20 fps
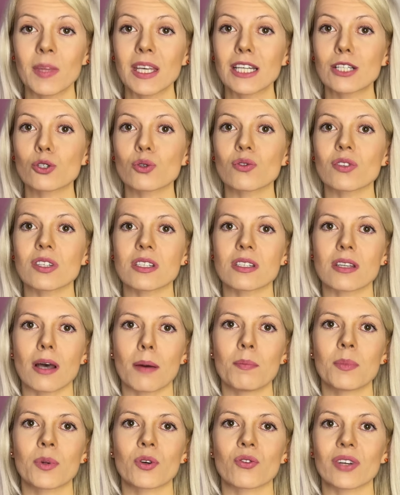into the
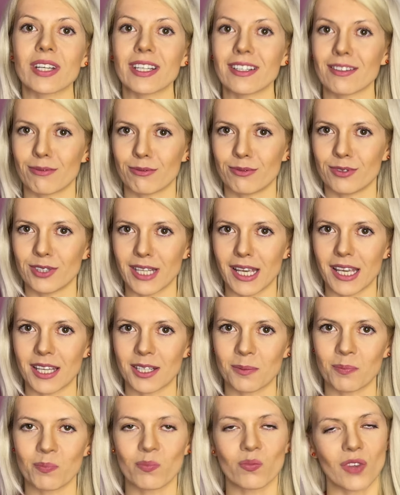submarine
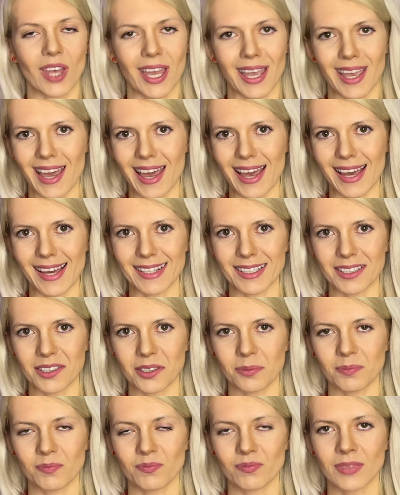fleet," they added.
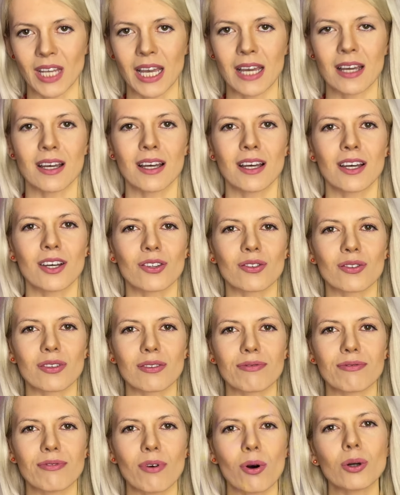
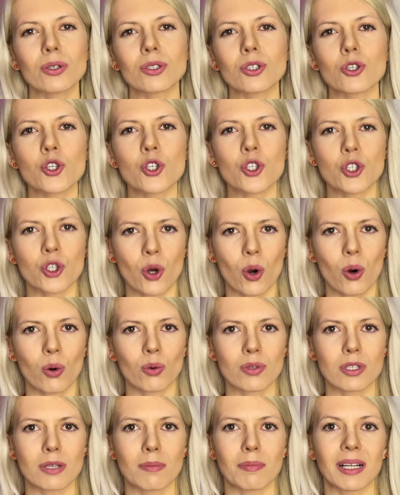The photo
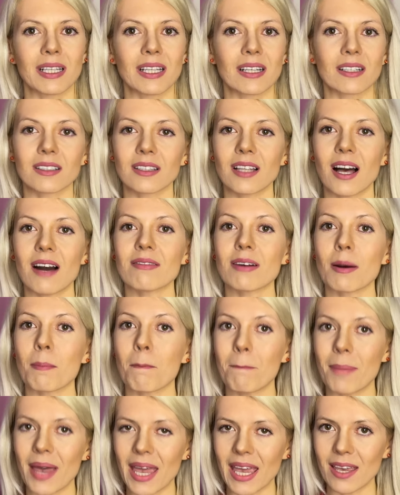shows Balaklava
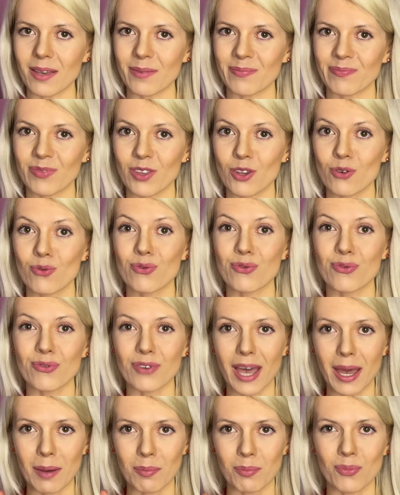Bay,
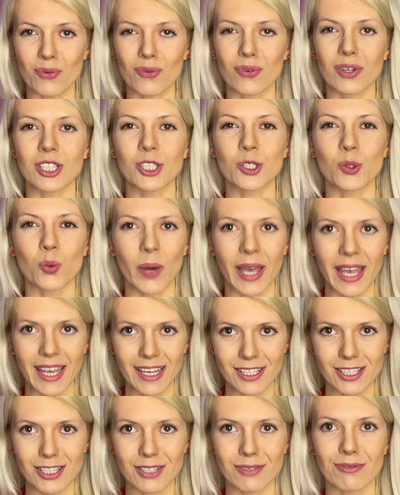February
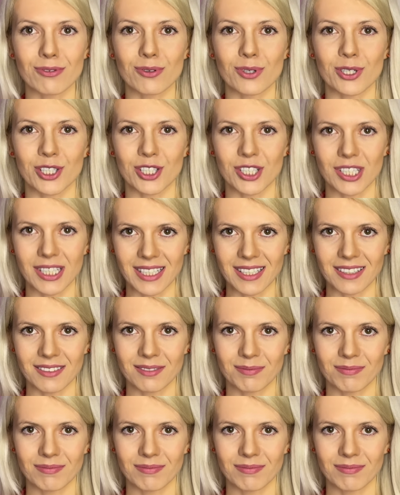twenty fourteen.